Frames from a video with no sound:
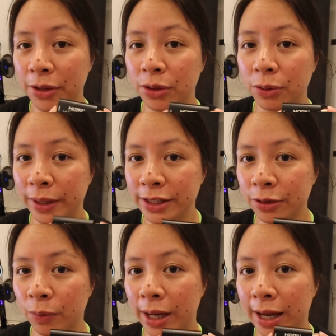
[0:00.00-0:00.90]
but the
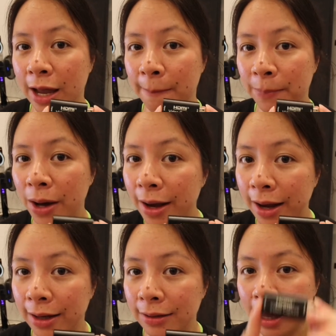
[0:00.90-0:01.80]
reason why I bought
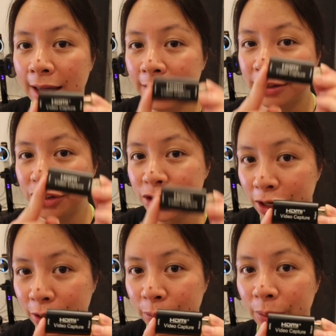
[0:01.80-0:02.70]
it is
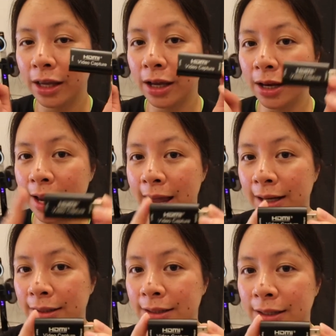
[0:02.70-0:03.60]
to connect